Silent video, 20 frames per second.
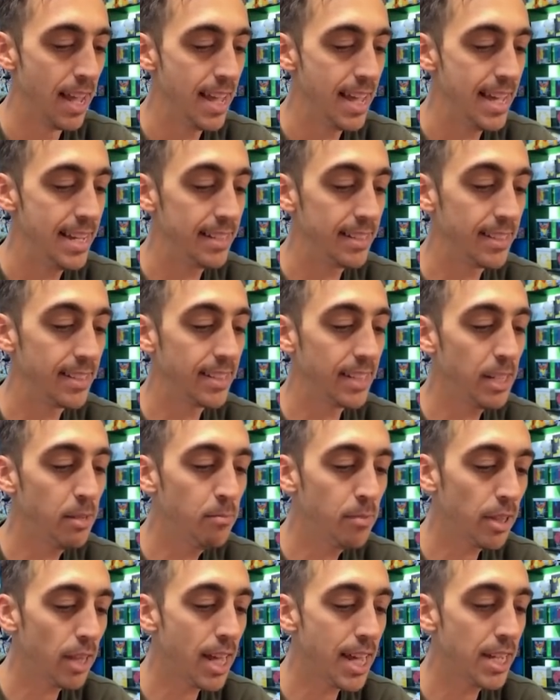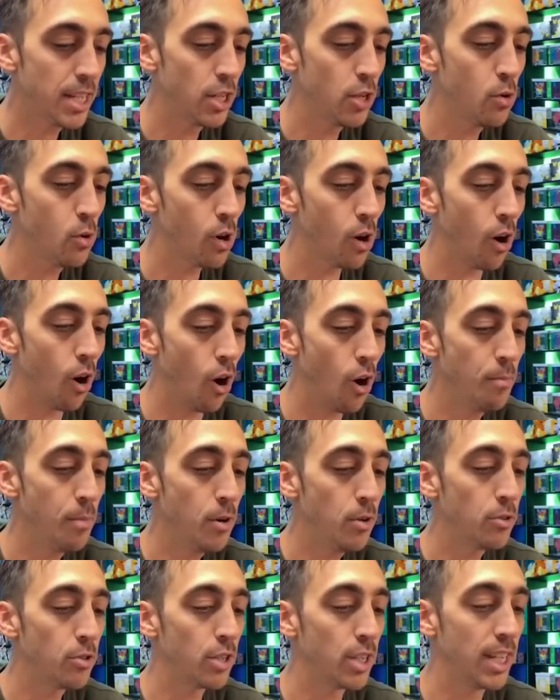it seemed like you were
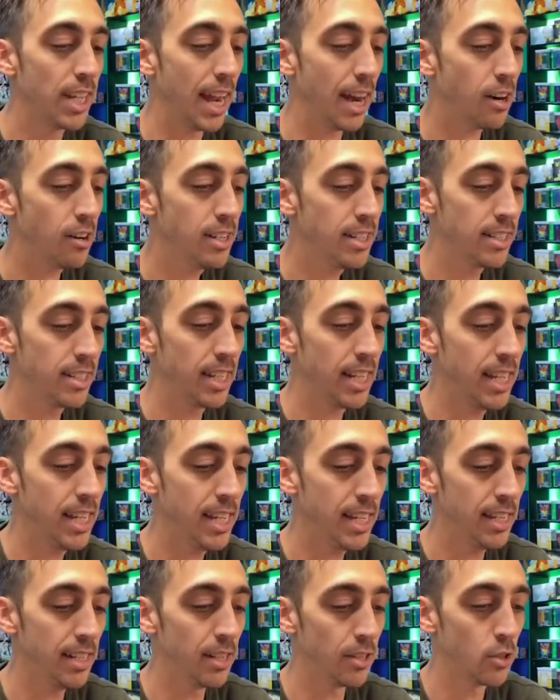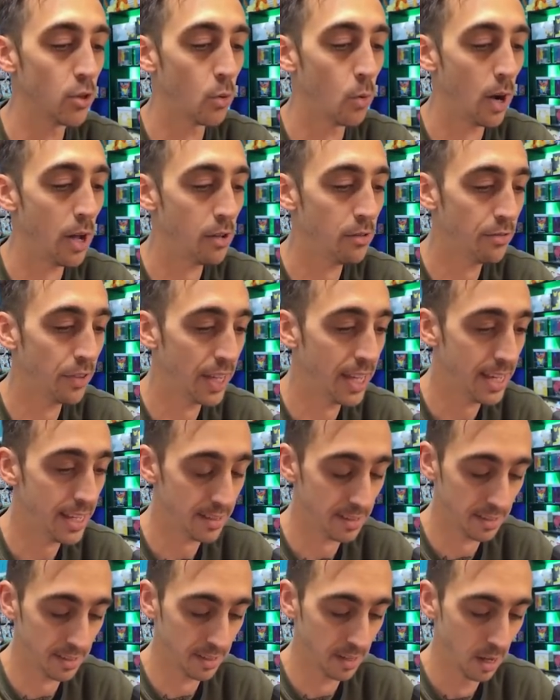almost guaranteed 12
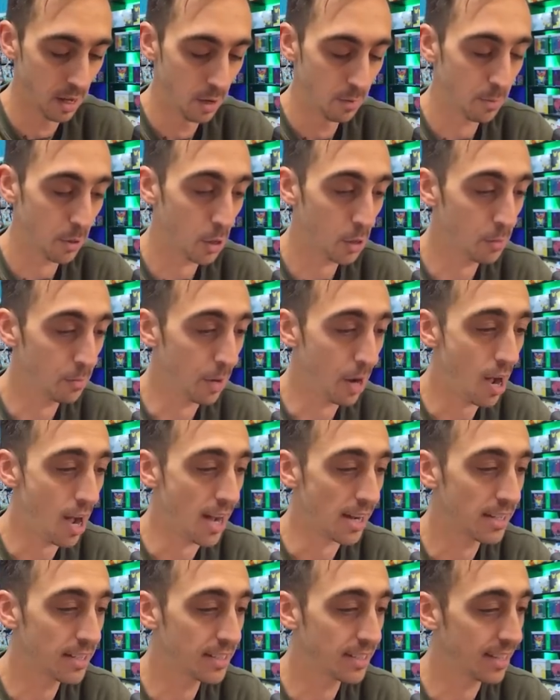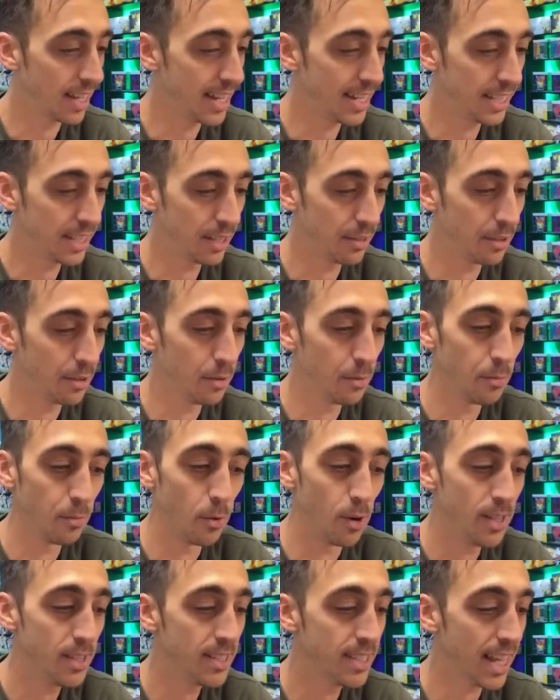hits per box. Like the
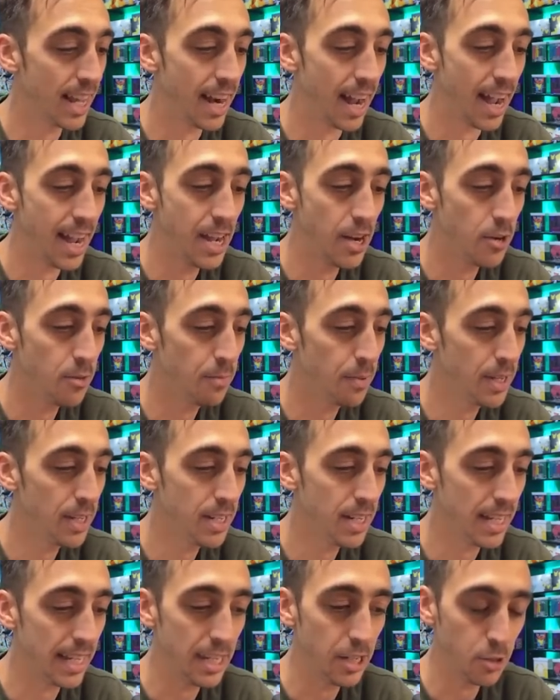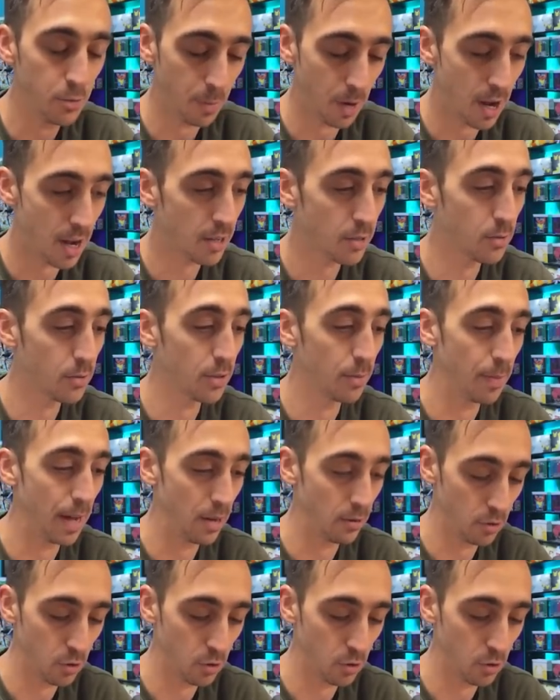ones that I opened, each box was about